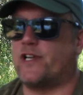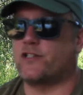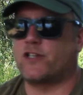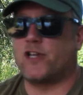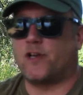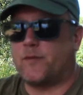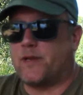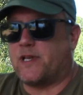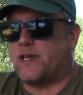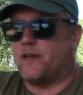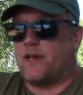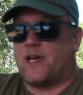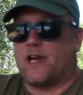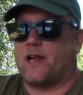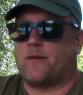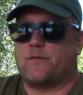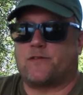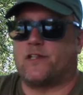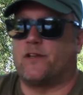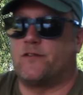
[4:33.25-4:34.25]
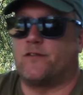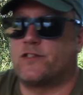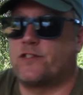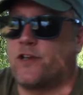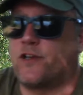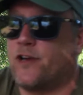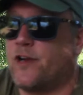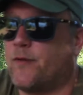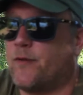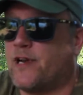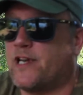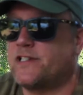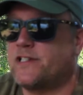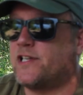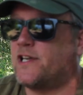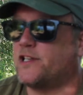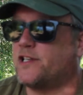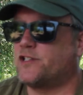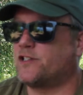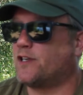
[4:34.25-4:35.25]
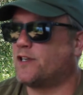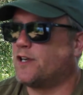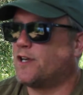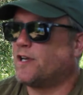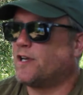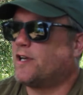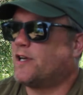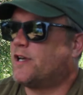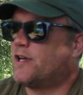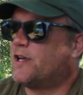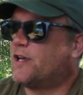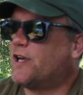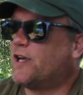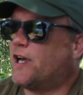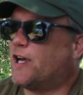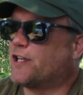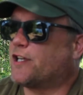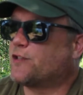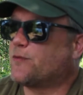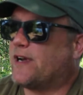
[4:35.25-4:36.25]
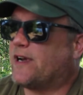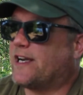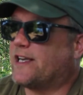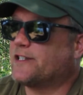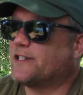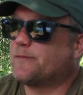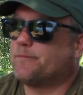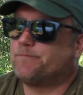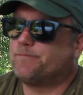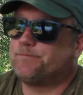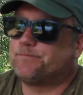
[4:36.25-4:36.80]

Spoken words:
It's going to be an absolute stunner when it's in its 20s,